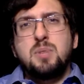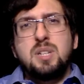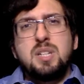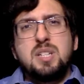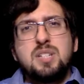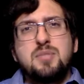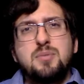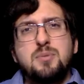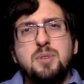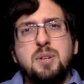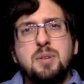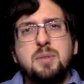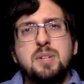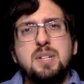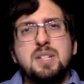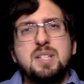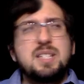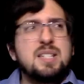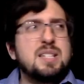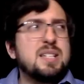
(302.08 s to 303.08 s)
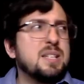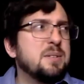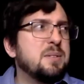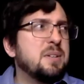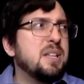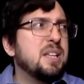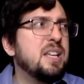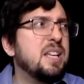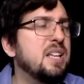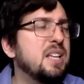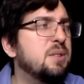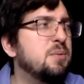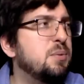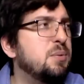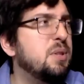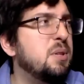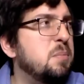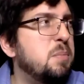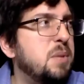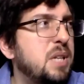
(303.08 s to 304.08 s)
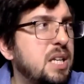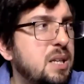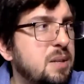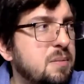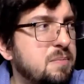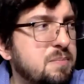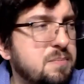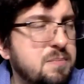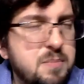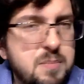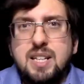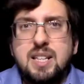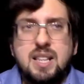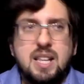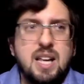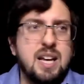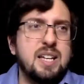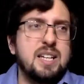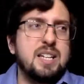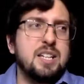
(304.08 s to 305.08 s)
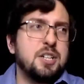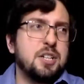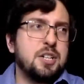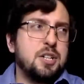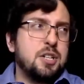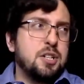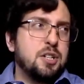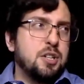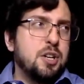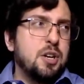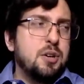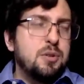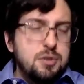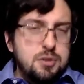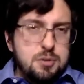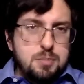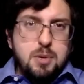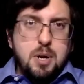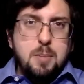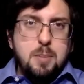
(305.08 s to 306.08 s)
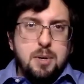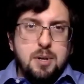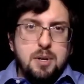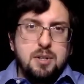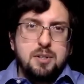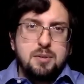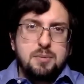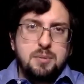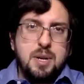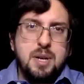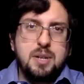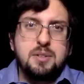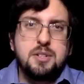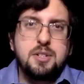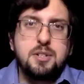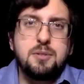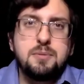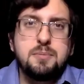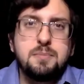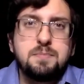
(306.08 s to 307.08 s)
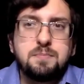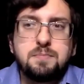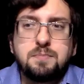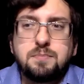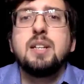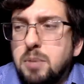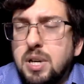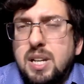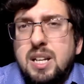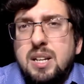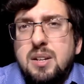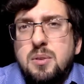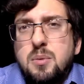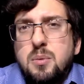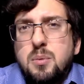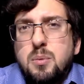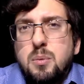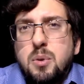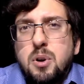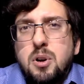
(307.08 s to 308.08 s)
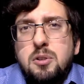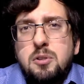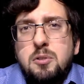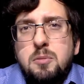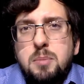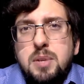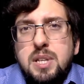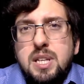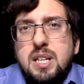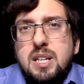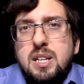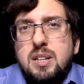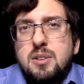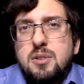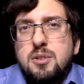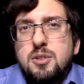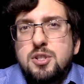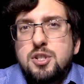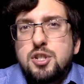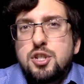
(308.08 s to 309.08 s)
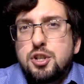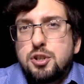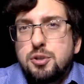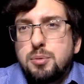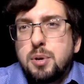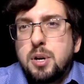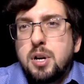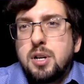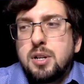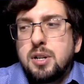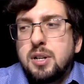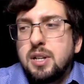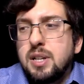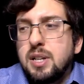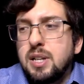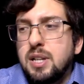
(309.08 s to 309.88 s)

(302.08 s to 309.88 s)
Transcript: with this fragrance. It will be like in a closed bubble around you, but it won't be strong.